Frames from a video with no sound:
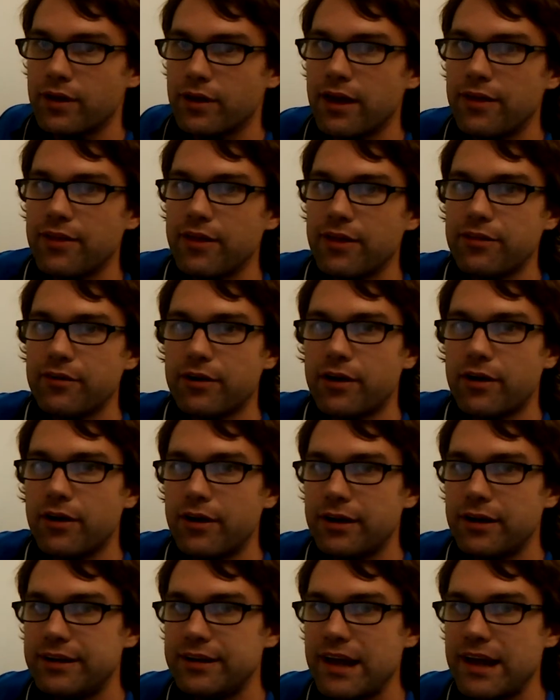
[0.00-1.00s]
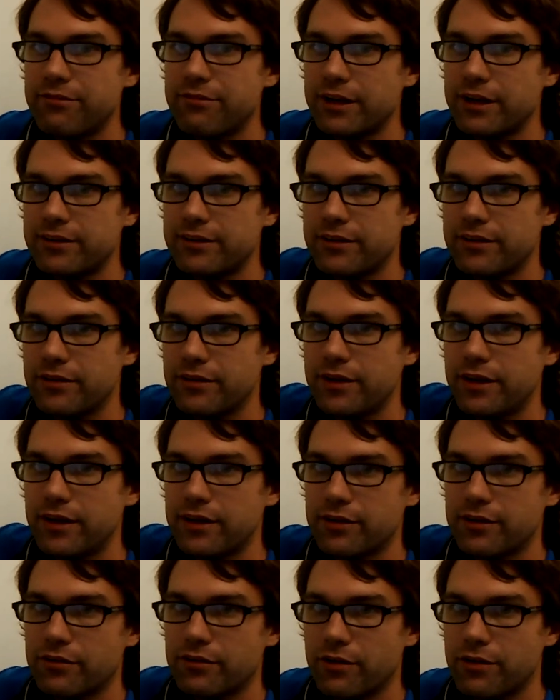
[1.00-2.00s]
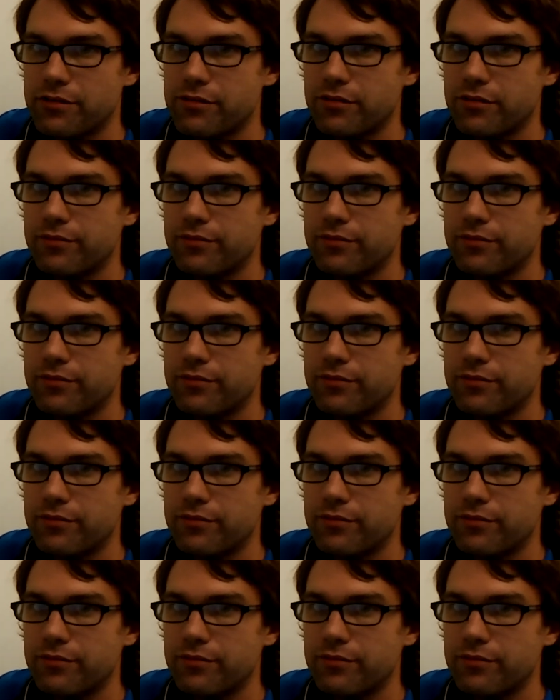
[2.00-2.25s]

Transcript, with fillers: and then there are definite integrals.